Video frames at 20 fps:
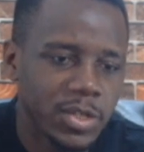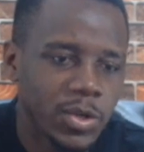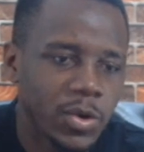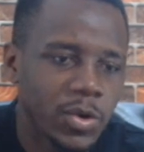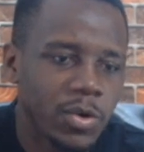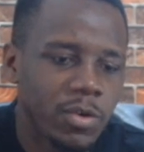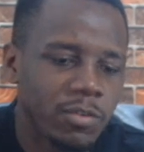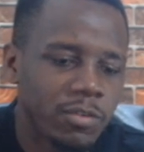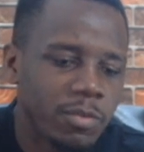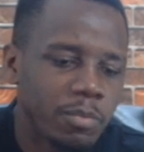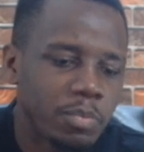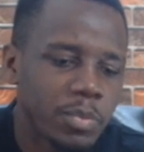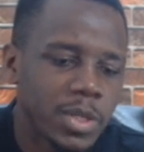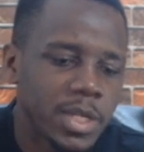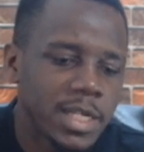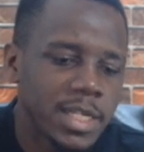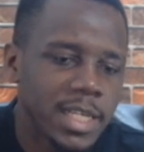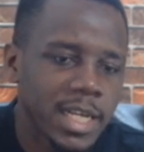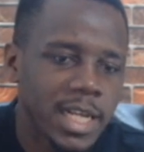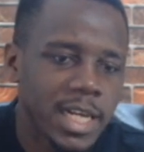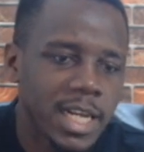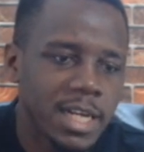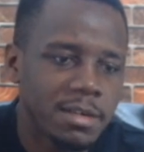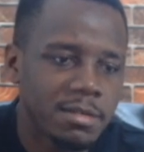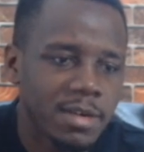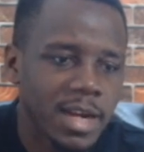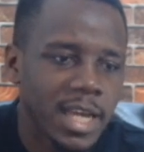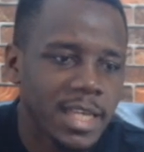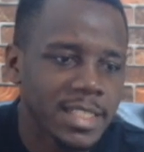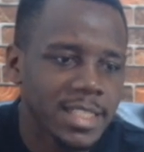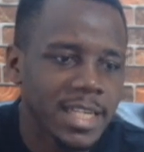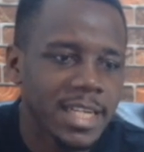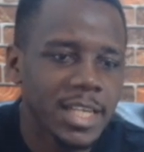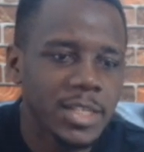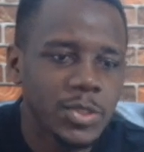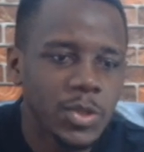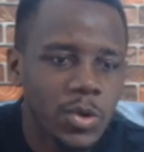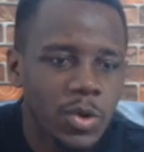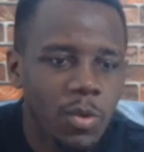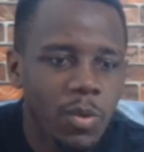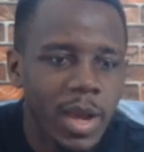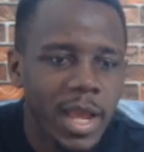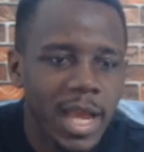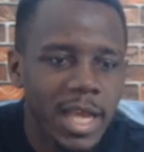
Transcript: of Declan Rice. And I don't know why